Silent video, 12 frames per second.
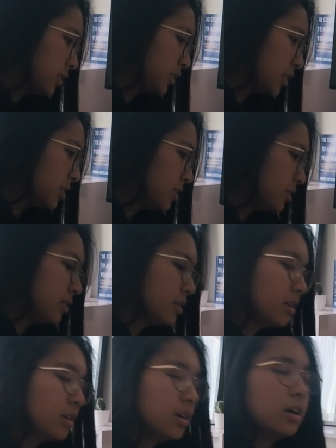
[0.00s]
So
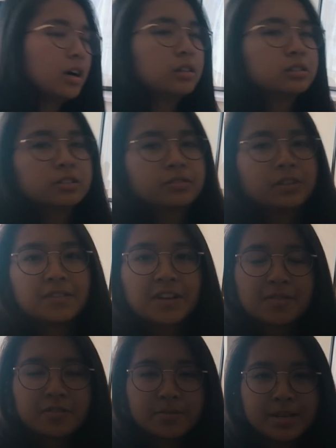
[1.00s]
I'll do 5
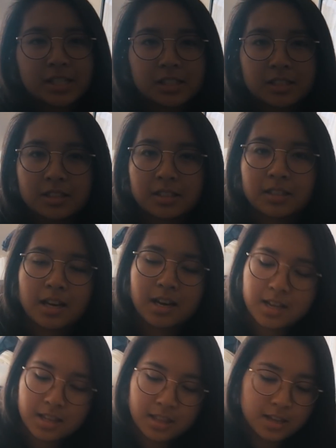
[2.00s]
affirmations
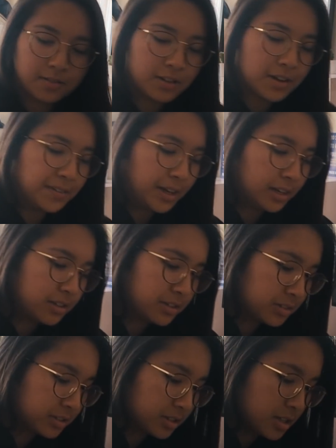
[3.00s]
and then 5 values.